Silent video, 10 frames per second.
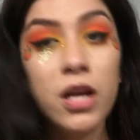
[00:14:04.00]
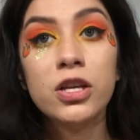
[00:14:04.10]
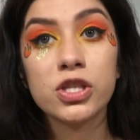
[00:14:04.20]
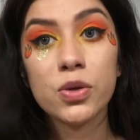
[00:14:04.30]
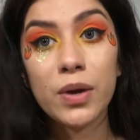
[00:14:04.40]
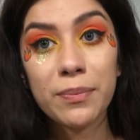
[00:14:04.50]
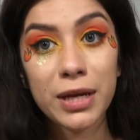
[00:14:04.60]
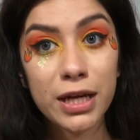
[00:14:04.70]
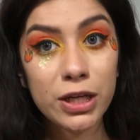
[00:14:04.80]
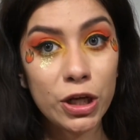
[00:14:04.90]
So what I'm
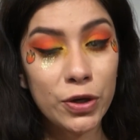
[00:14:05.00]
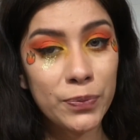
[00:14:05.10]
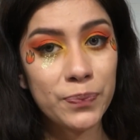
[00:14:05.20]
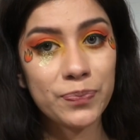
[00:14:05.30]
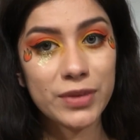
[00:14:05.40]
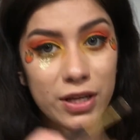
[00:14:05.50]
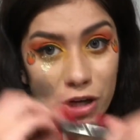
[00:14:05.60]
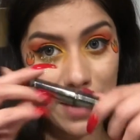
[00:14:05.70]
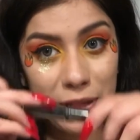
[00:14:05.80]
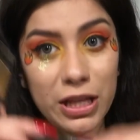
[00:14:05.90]
gonna do,
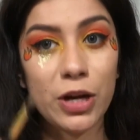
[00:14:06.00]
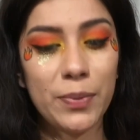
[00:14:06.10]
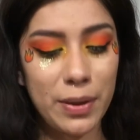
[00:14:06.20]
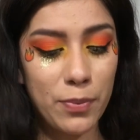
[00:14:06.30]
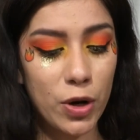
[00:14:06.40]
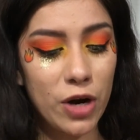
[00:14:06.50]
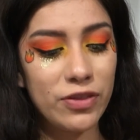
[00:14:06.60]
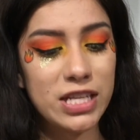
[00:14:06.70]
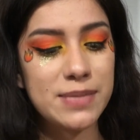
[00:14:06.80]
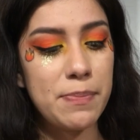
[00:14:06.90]
grab a little bit more
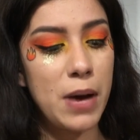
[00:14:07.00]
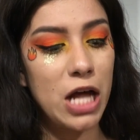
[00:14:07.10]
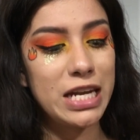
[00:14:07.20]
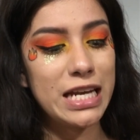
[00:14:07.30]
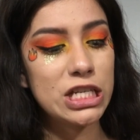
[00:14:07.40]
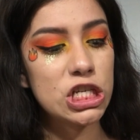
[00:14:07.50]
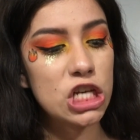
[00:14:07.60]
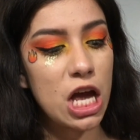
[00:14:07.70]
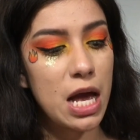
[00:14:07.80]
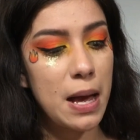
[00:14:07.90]
of this
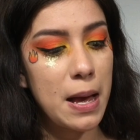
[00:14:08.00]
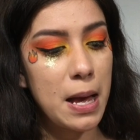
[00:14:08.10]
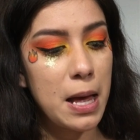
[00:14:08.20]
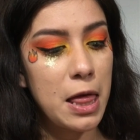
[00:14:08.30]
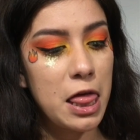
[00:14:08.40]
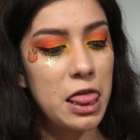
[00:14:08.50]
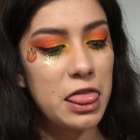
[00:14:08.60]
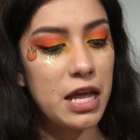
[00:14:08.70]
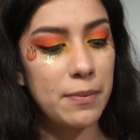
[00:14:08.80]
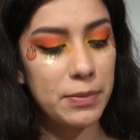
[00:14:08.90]
bondage
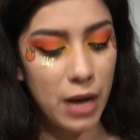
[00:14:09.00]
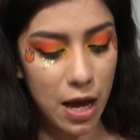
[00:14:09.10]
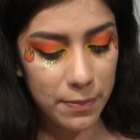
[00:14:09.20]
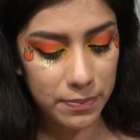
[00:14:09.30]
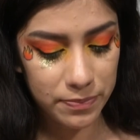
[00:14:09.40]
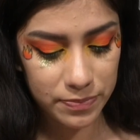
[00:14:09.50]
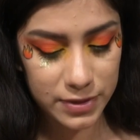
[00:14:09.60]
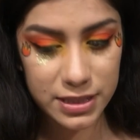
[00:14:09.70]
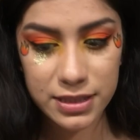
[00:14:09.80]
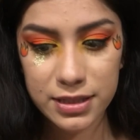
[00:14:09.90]
thingamabob
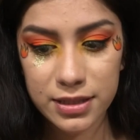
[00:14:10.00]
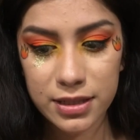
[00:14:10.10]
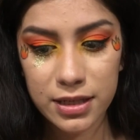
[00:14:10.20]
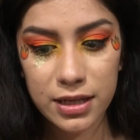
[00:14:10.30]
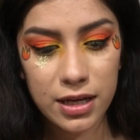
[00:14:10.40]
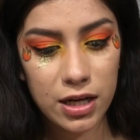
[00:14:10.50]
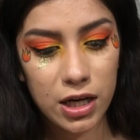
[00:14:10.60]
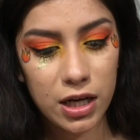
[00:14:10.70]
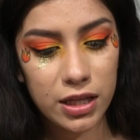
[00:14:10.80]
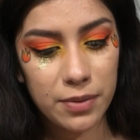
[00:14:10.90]

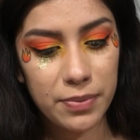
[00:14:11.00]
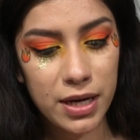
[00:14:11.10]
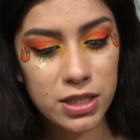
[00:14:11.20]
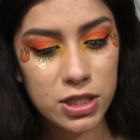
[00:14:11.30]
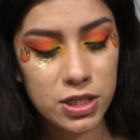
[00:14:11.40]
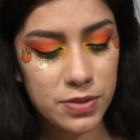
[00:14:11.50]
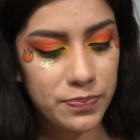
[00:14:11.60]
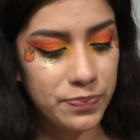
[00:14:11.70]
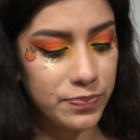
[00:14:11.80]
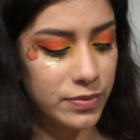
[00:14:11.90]
on the brush.
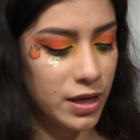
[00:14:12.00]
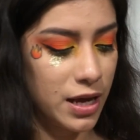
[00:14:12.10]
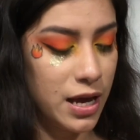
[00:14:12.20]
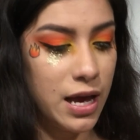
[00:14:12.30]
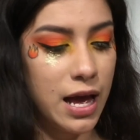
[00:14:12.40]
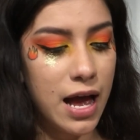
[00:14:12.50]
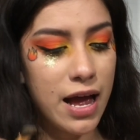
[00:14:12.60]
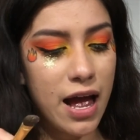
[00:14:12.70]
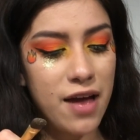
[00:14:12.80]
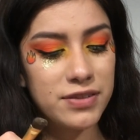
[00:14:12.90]

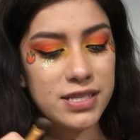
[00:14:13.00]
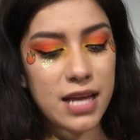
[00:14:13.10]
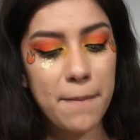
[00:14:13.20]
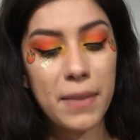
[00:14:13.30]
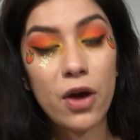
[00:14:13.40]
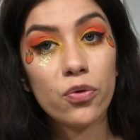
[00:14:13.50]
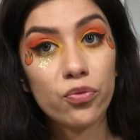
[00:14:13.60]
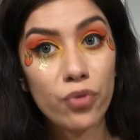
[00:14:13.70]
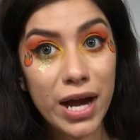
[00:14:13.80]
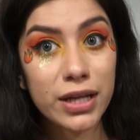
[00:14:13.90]
I have some
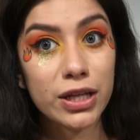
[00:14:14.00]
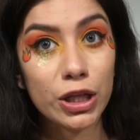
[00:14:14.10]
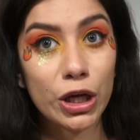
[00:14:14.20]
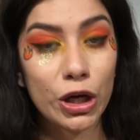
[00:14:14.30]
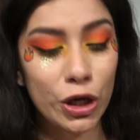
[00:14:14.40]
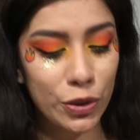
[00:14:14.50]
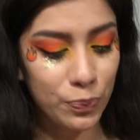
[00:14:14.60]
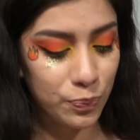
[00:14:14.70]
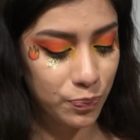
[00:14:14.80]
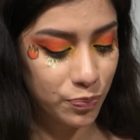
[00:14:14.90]
red glitter.
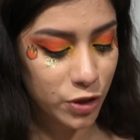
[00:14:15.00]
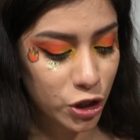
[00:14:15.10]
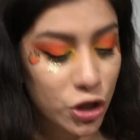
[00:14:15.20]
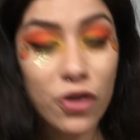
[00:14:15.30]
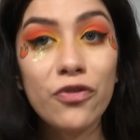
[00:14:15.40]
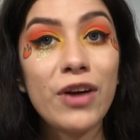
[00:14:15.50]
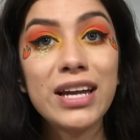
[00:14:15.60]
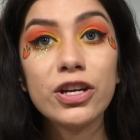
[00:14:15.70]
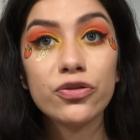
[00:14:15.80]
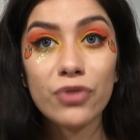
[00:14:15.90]
You don't
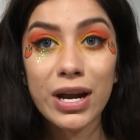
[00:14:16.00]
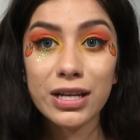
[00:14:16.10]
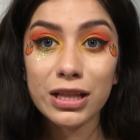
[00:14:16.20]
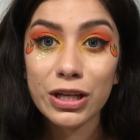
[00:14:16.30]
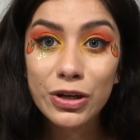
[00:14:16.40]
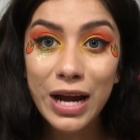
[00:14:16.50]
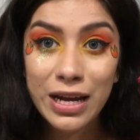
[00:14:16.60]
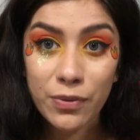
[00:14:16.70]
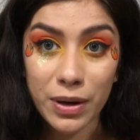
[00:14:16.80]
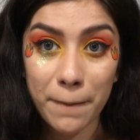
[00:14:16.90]
find red glitter
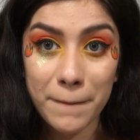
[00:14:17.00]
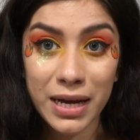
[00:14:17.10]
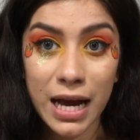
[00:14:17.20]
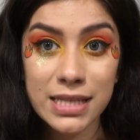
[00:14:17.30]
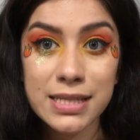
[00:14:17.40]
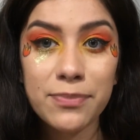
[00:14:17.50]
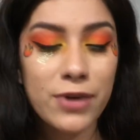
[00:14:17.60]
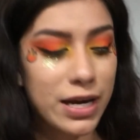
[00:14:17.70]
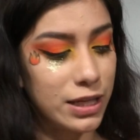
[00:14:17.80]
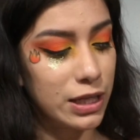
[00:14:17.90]
anywhere, but I got some
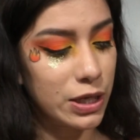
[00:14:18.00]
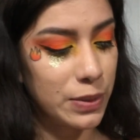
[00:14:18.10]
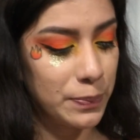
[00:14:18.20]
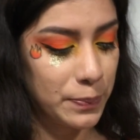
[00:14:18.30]
red glitter.